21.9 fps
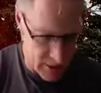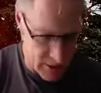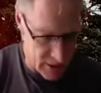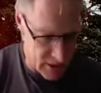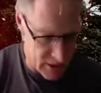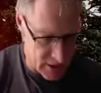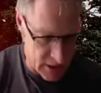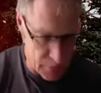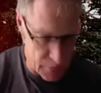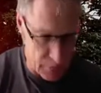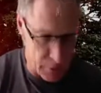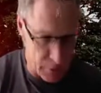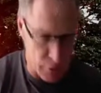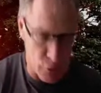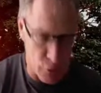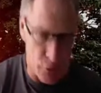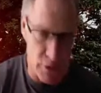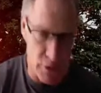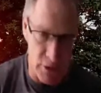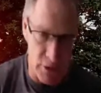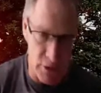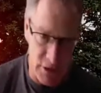I said before,
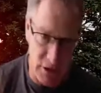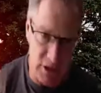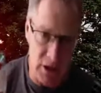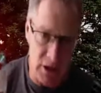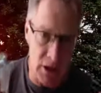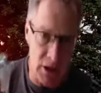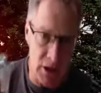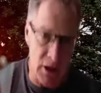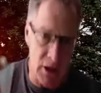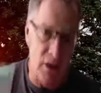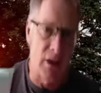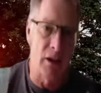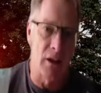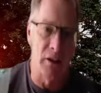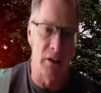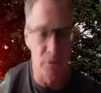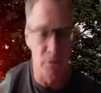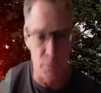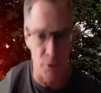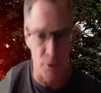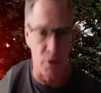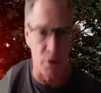this is a
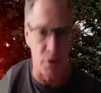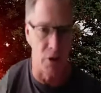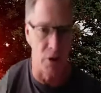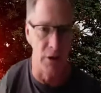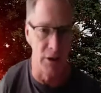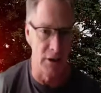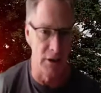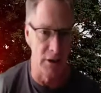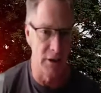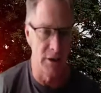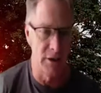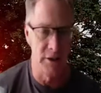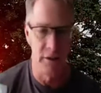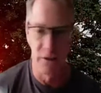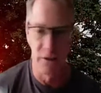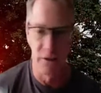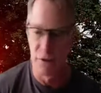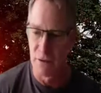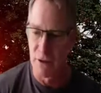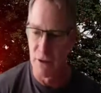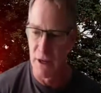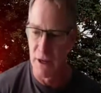live product,
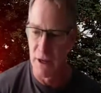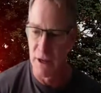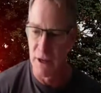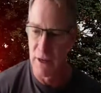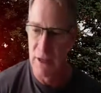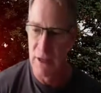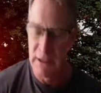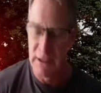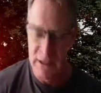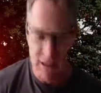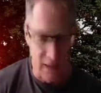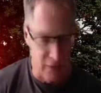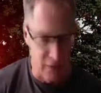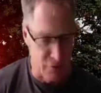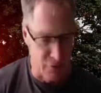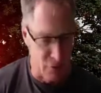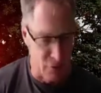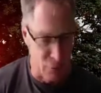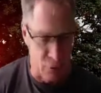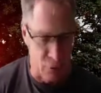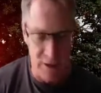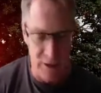okay? If you
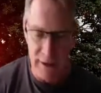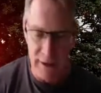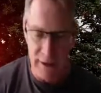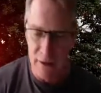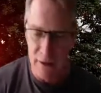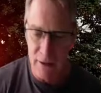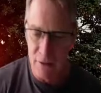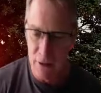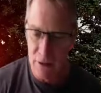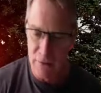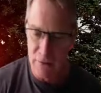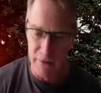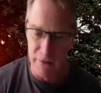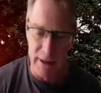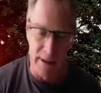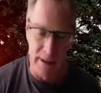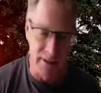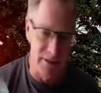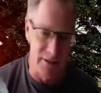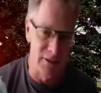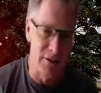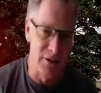wanted to get really
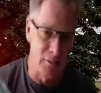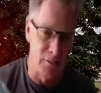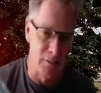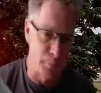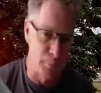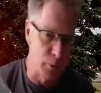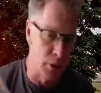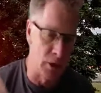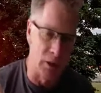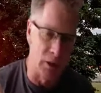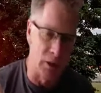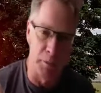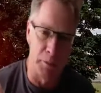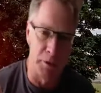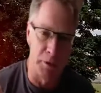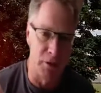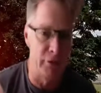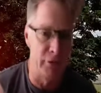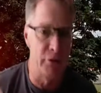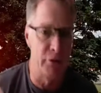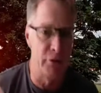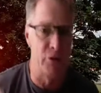fancy, you could put a little bit
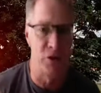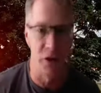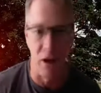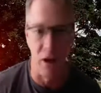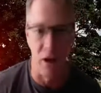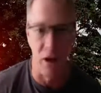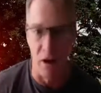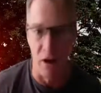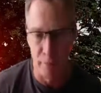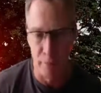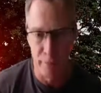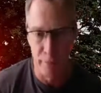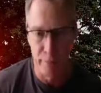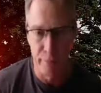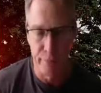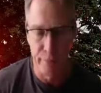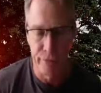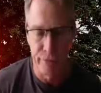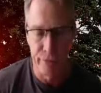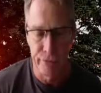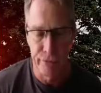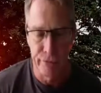on their tongue,
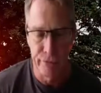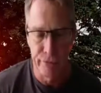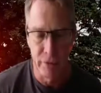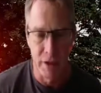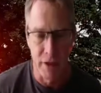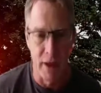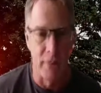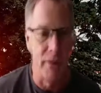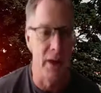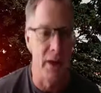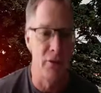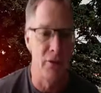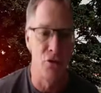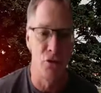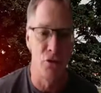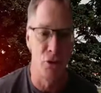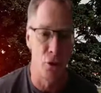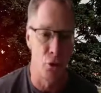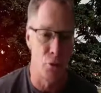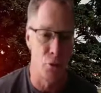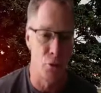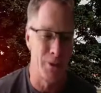and then you
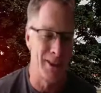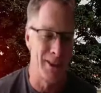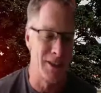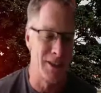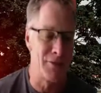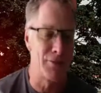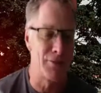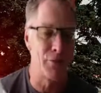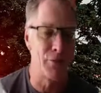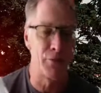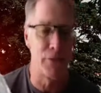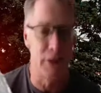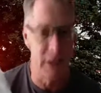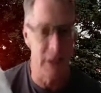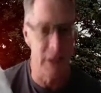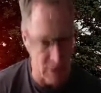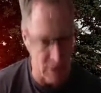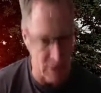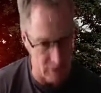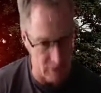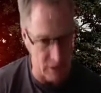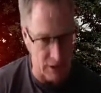know
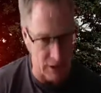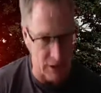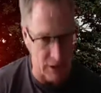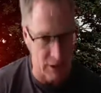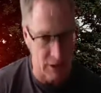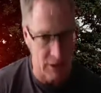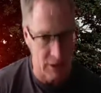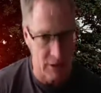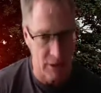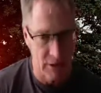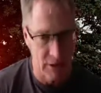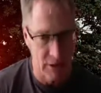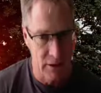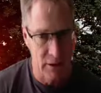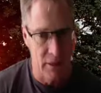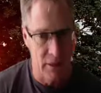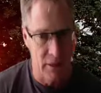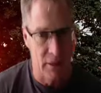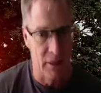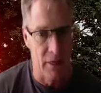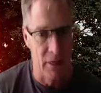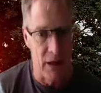definitively
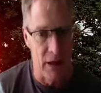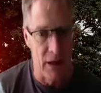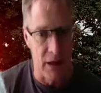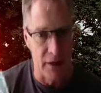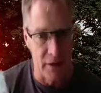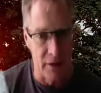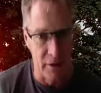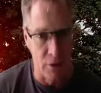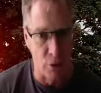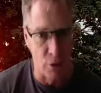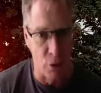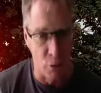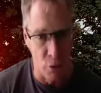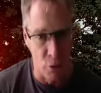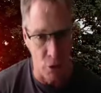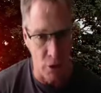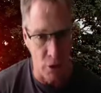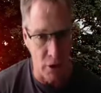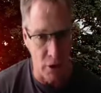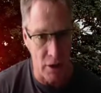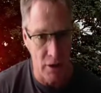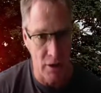that it will
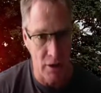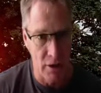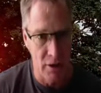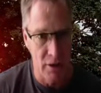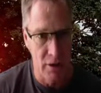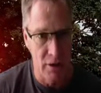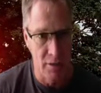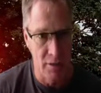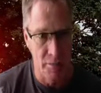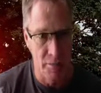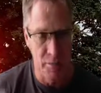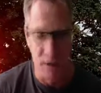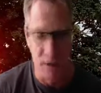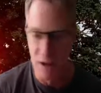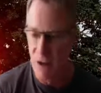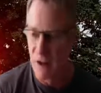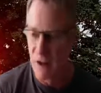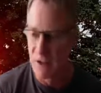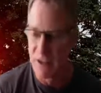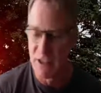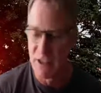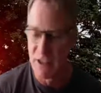work
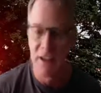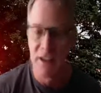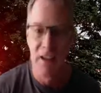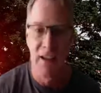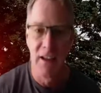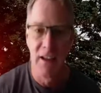because